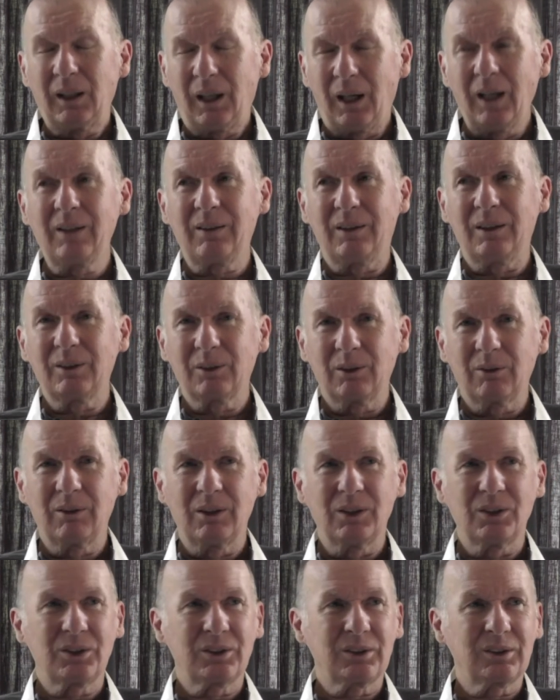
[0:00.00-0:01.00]
I think there
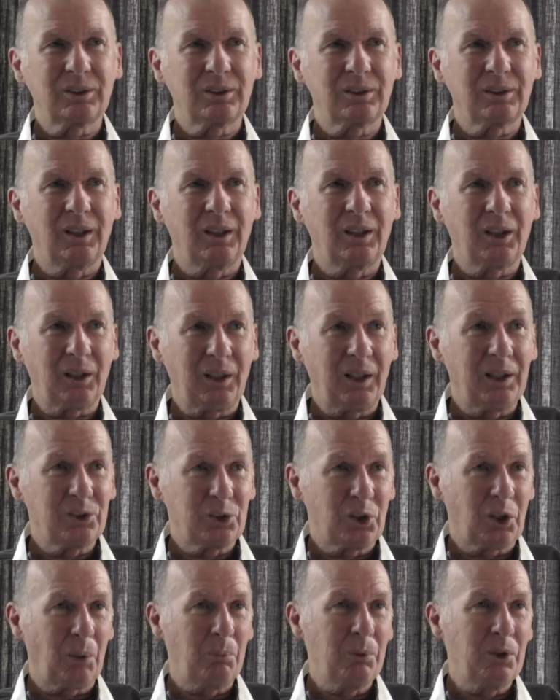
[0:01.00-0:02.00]
is, and I'd like
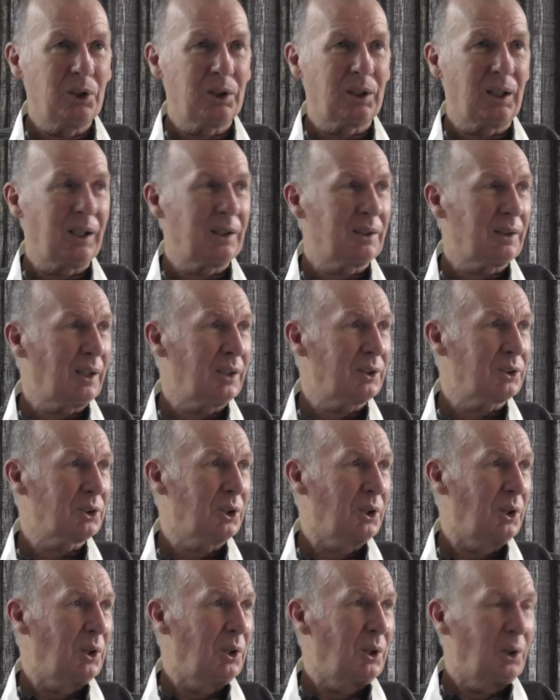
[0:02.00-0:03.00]
to communicate that
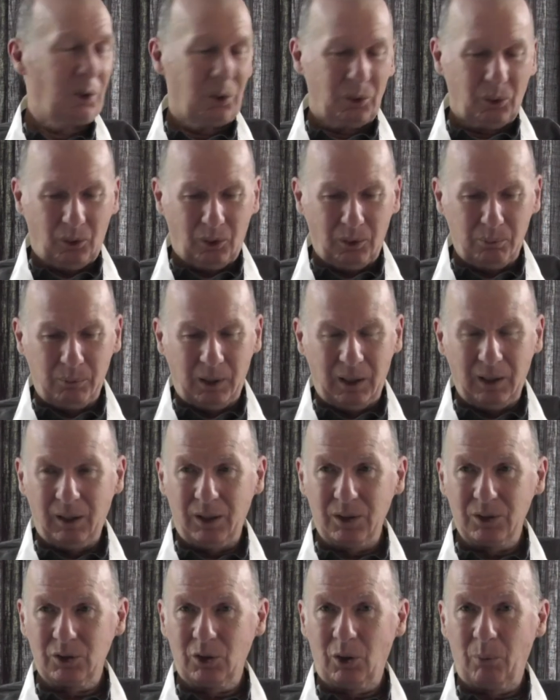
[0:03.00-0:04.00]
on my
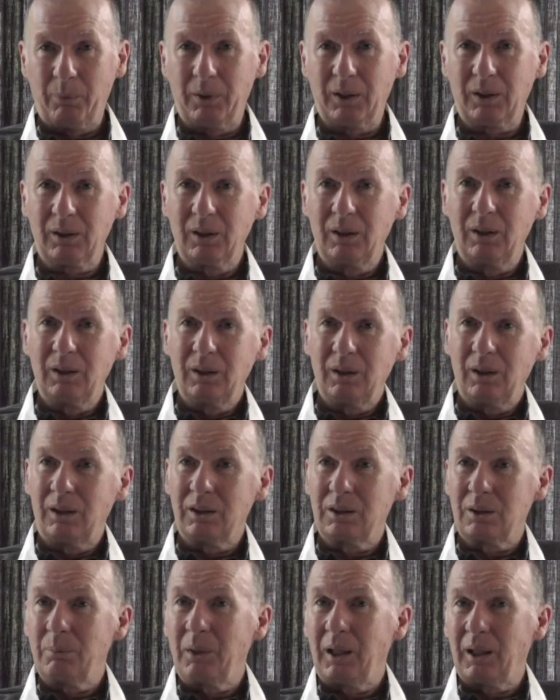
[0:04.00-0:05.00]
last topic
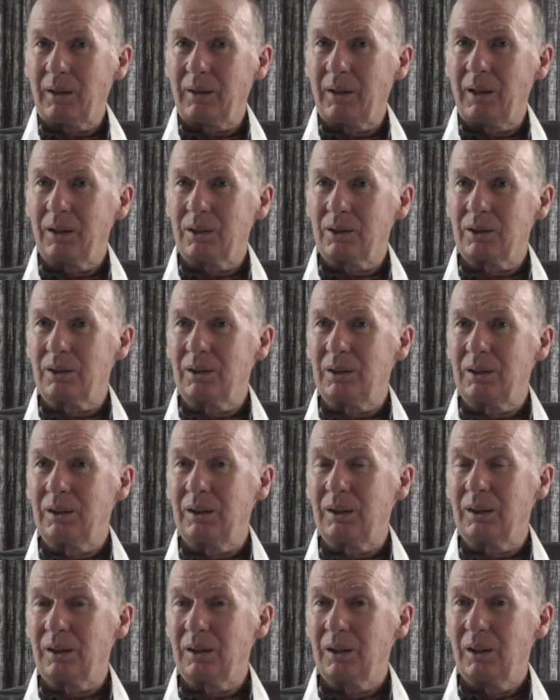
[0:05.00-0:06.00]
and to make that
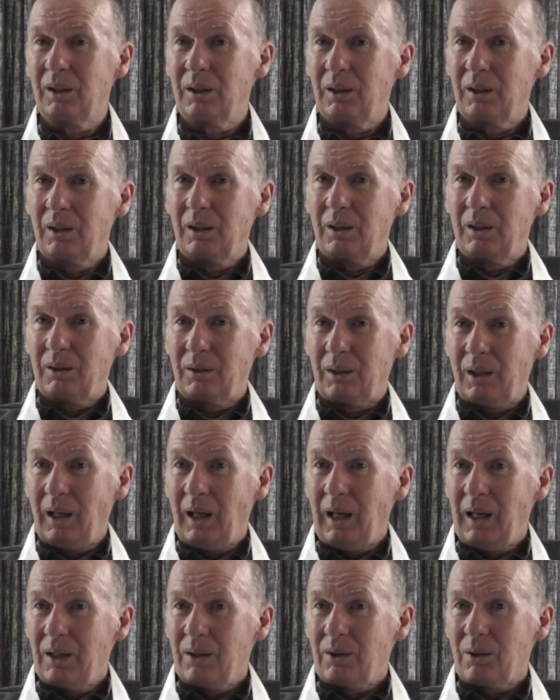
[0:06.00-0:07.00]
the, uh, the
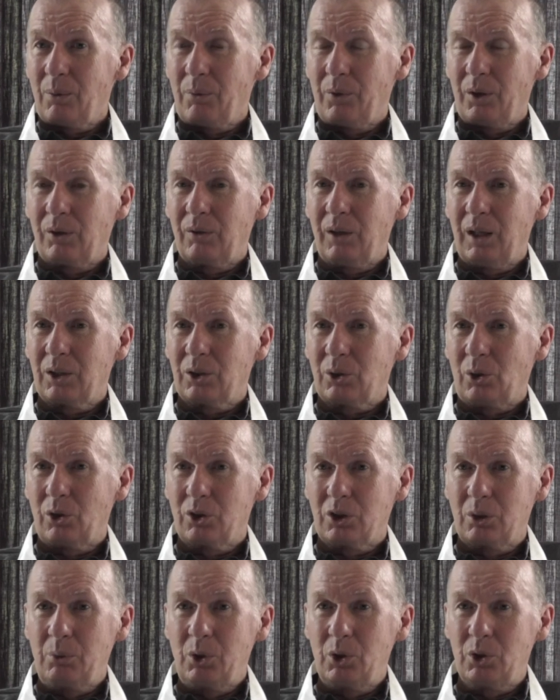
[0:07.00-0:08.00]
eighth of the great
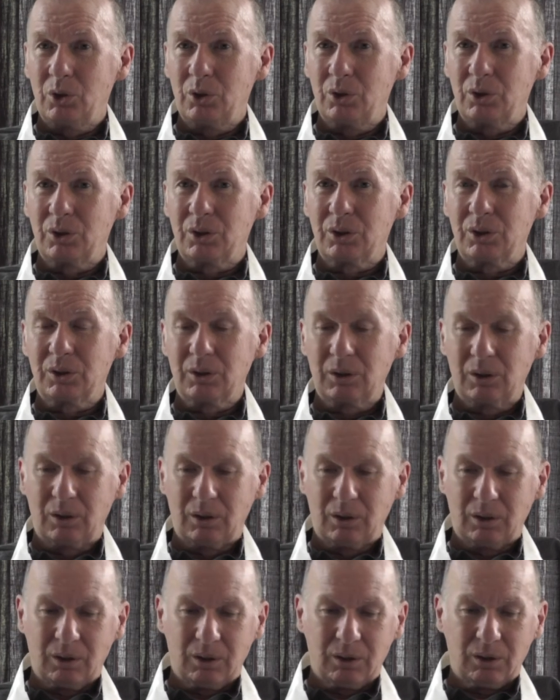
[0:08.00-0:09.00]
contributions
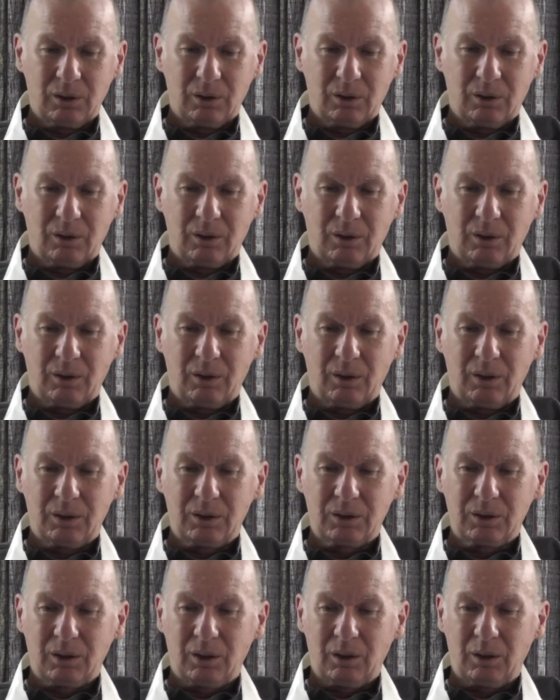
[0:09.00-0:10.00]

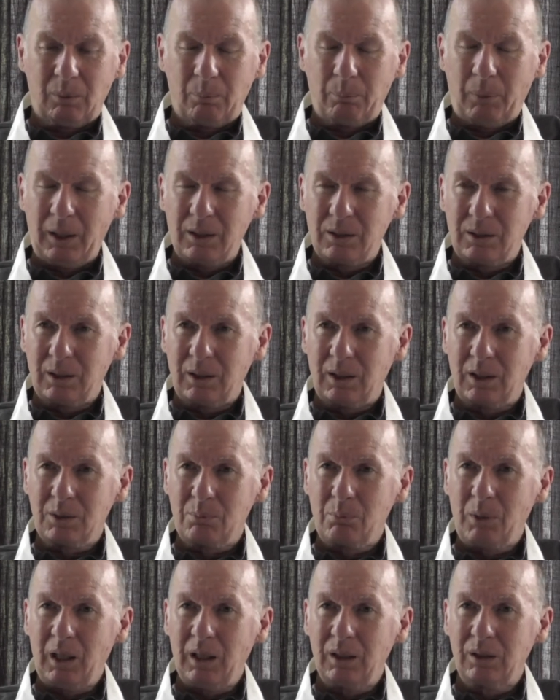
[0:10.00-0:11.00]
that uh, Bhante has
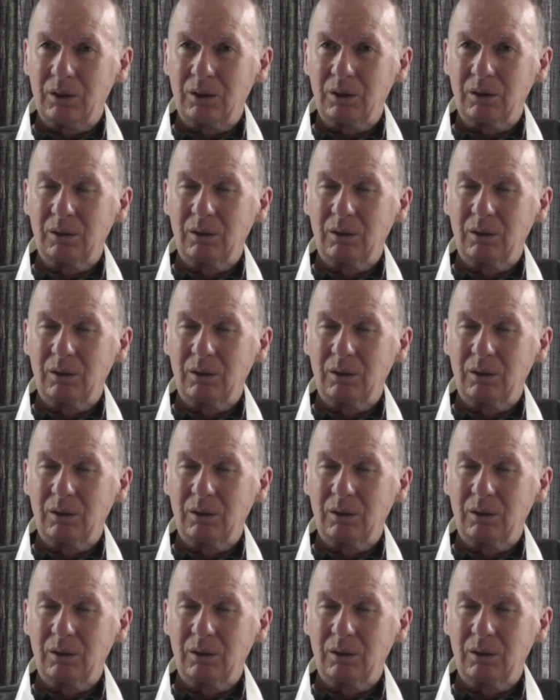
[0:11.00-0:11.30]
made